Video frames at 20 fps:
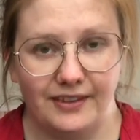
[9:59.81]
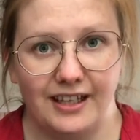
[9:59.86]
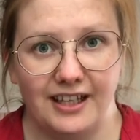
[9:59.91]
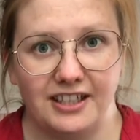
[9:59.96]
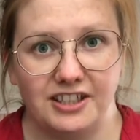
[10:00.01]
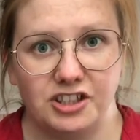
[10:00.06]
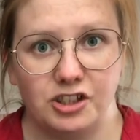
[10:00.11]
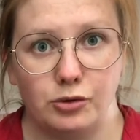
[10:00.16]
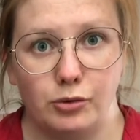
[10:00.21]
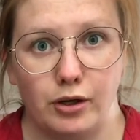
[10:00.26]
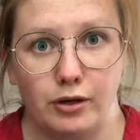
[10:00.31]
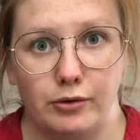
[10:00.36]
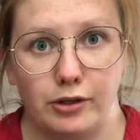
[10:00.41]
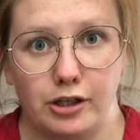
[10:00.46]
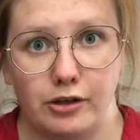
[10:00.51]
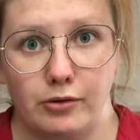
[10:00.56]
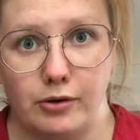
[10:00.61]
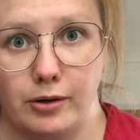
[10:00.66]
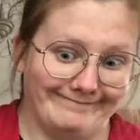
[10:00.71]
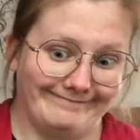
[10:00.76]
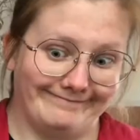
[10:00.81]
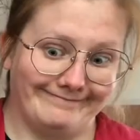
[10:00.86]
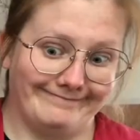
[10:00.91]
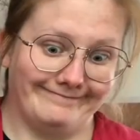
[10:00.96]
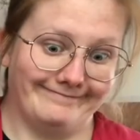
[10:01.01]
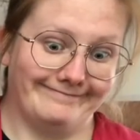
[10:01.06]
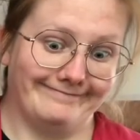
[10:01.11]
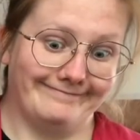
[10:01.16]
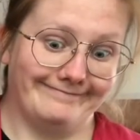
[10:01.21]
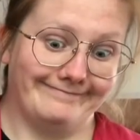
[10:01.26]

As you were with Quaranstine.